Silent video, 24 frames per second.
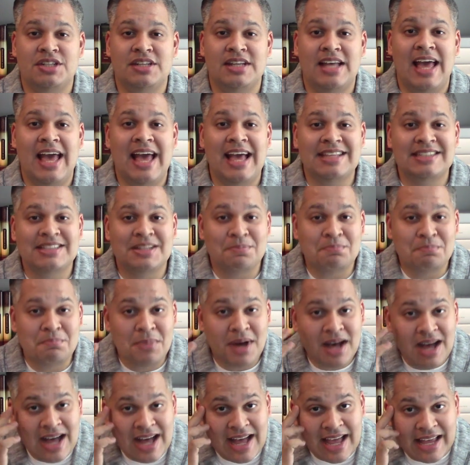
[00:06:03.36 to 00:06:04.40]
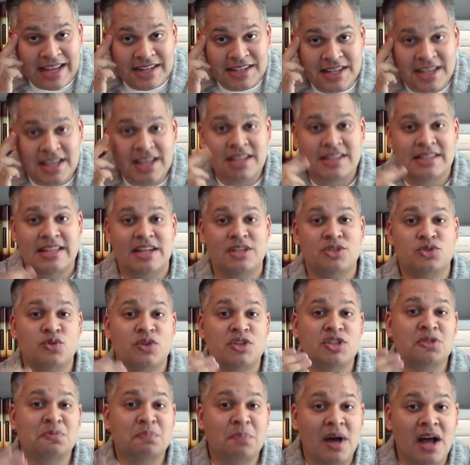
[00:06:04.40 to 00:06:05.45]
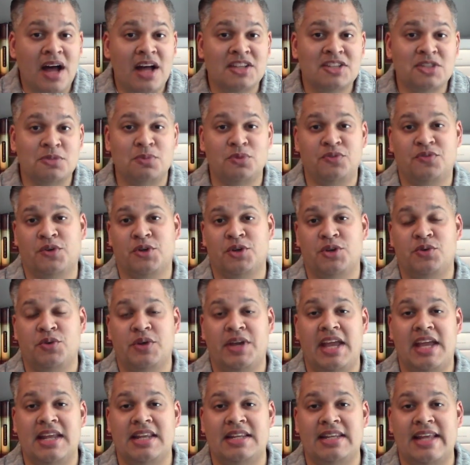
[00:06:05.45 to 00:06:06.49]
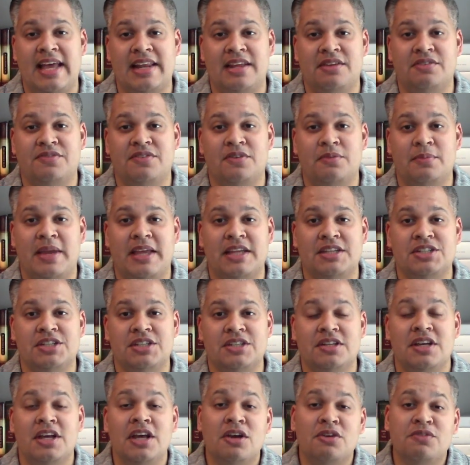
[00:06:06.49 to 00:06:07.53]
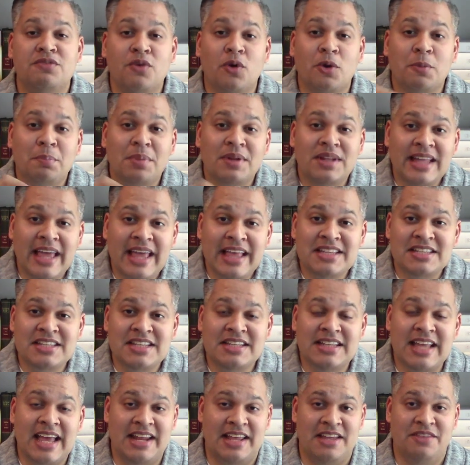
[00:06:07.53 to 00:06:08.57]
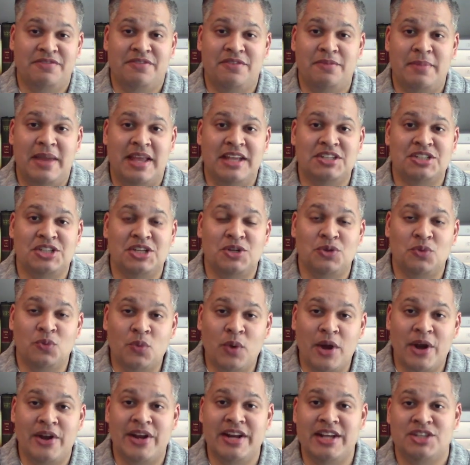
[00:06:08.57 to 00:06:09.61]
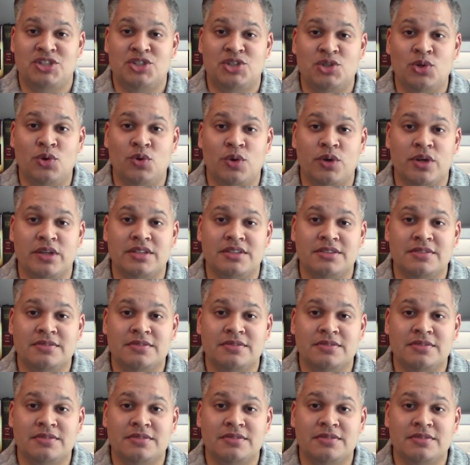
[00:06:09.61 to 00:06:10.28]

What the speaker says: has a mind that is responsible for creating that information, for placing that information where it is stored.